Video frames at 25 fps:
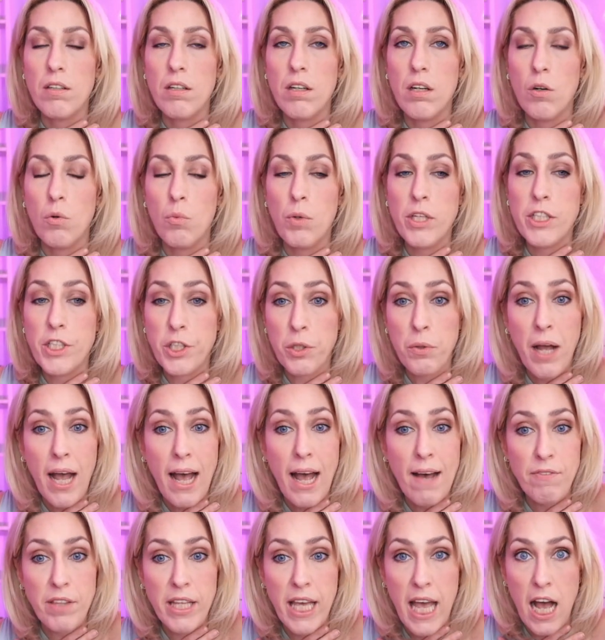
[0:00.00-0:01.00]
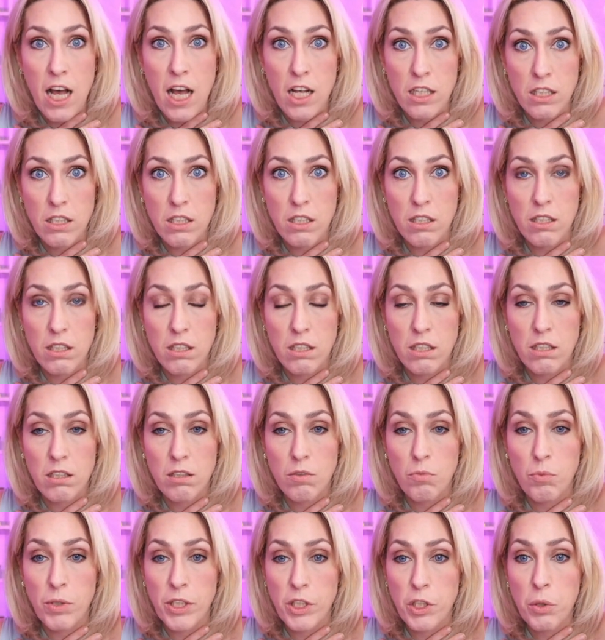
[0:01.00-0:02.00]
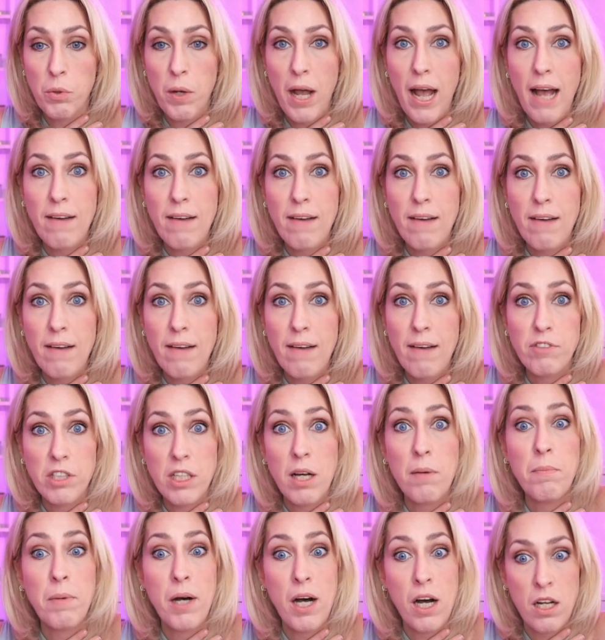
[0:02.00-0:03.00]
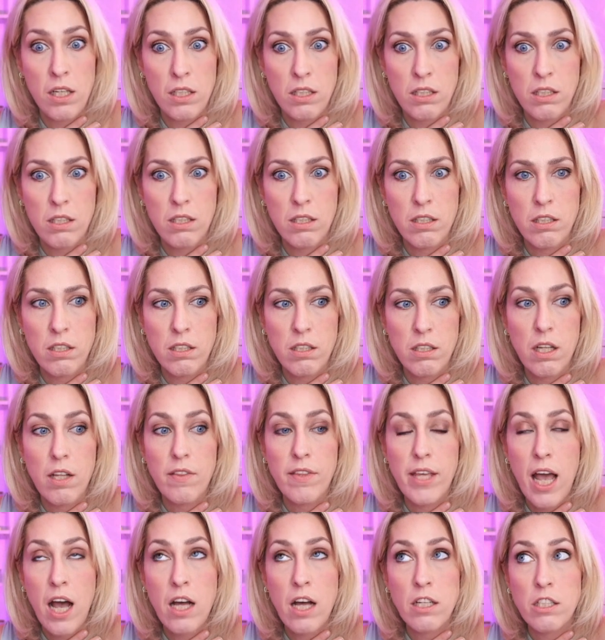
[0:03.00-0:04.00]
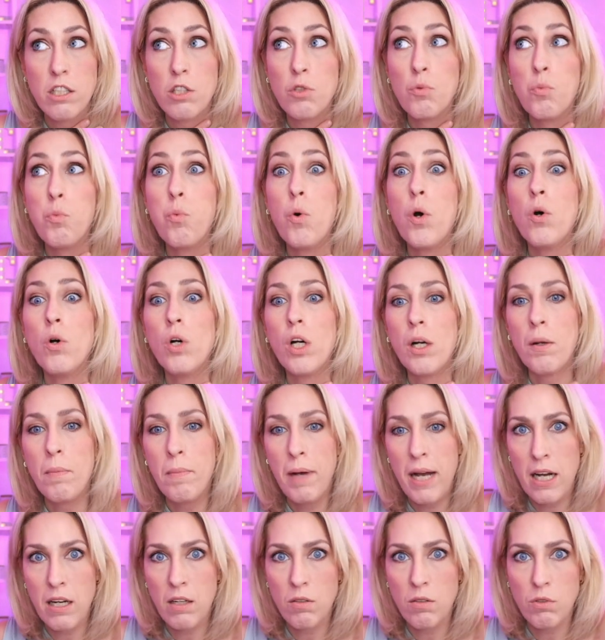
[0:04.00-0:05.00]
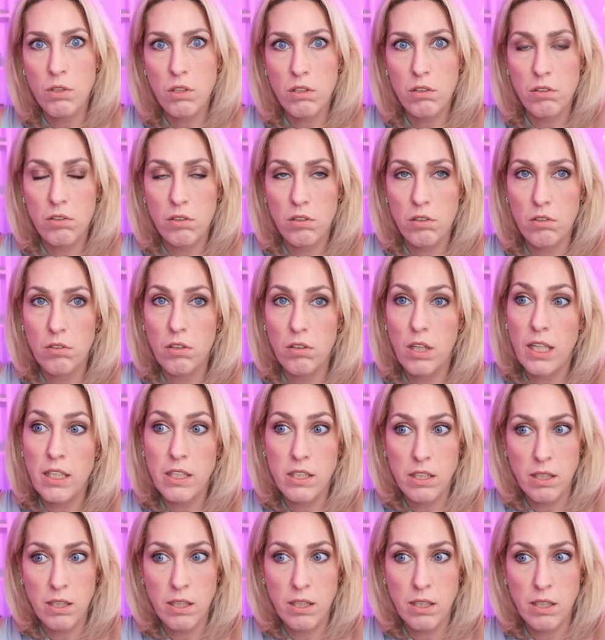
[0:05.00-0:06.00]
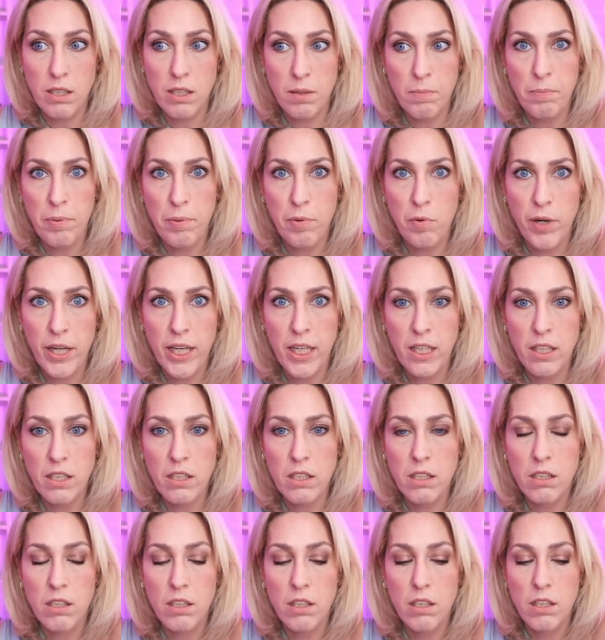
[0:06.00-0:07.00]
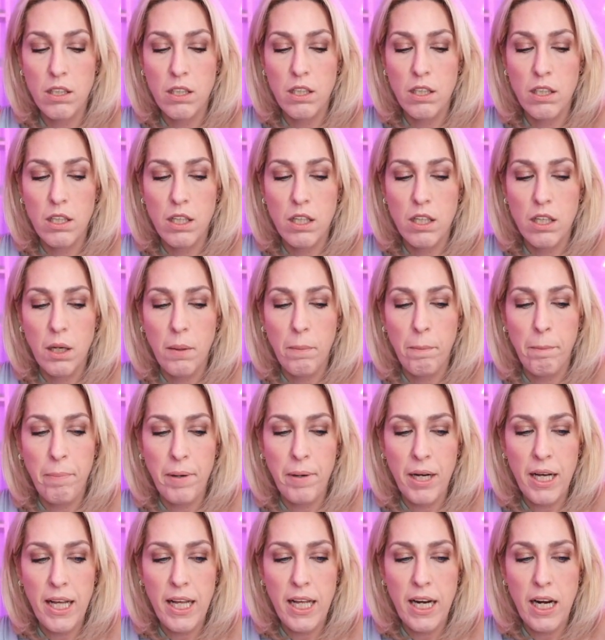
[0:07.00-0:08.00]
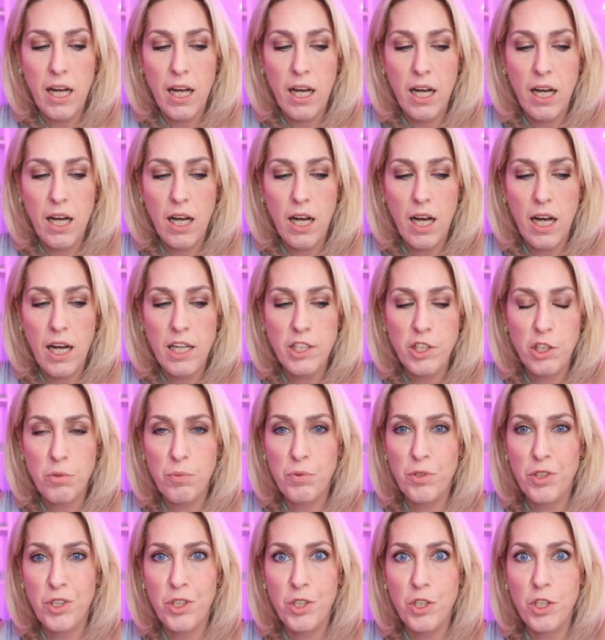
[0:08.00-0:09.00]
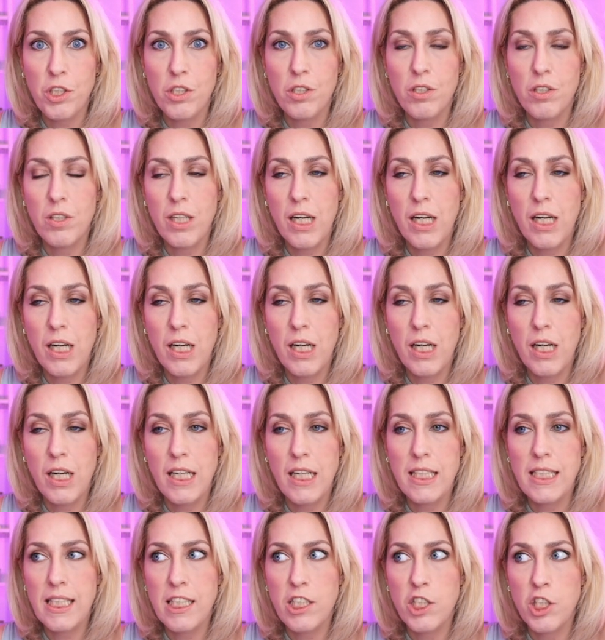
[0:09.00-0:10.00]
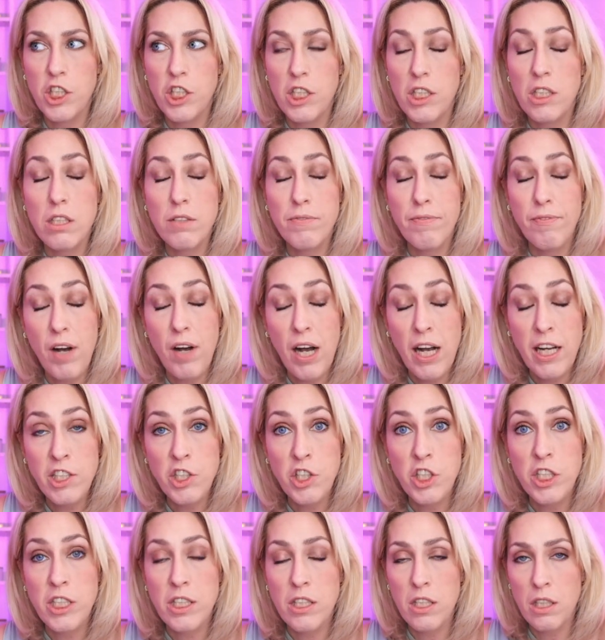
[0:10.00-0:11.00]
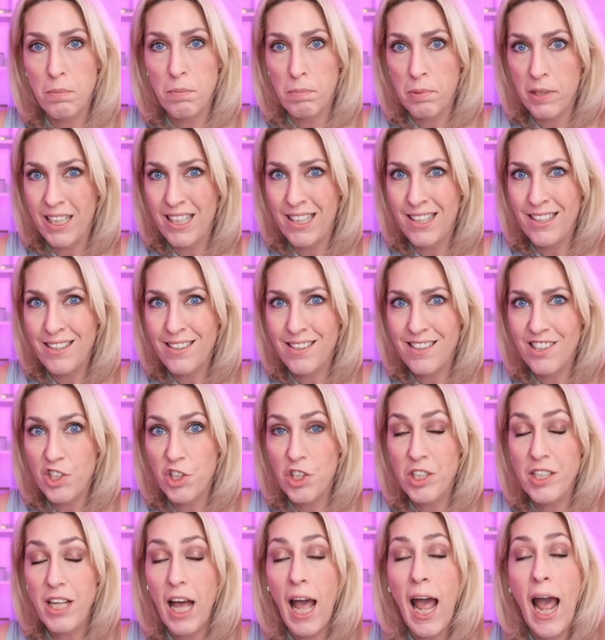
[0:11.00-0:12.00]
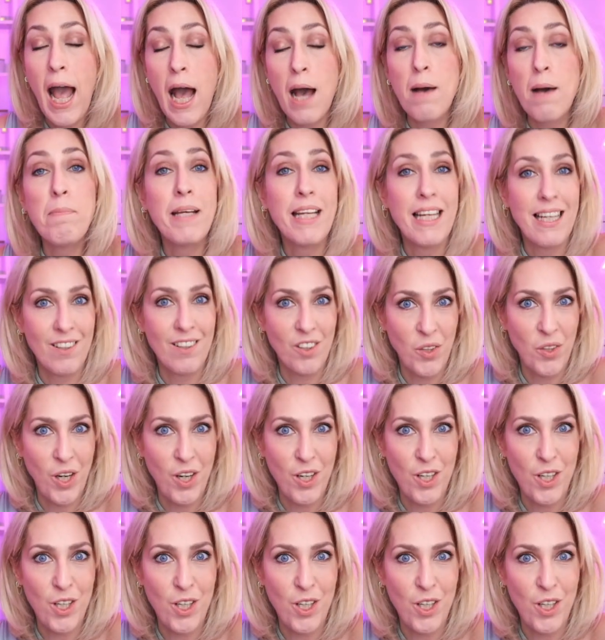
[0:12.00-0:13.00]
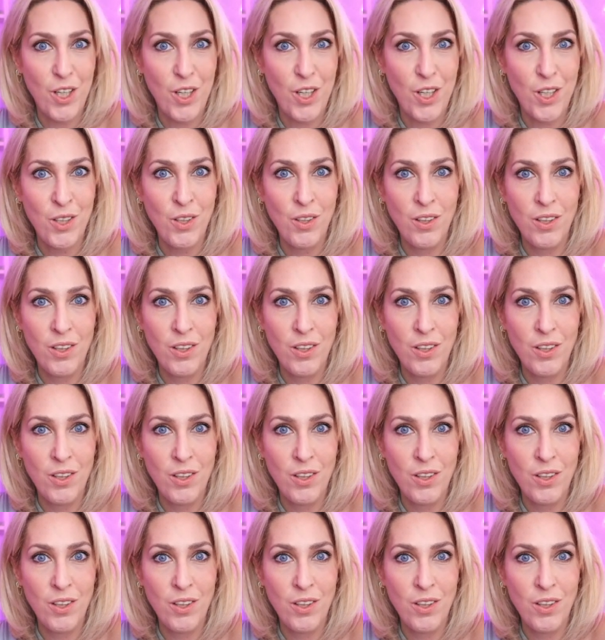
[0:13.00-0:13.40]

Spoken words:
We do have the answers. We do have some answers. The answers will come out at some point. But I just want you to know, guys, that she's fine. She's at peace. She's a happy little girl.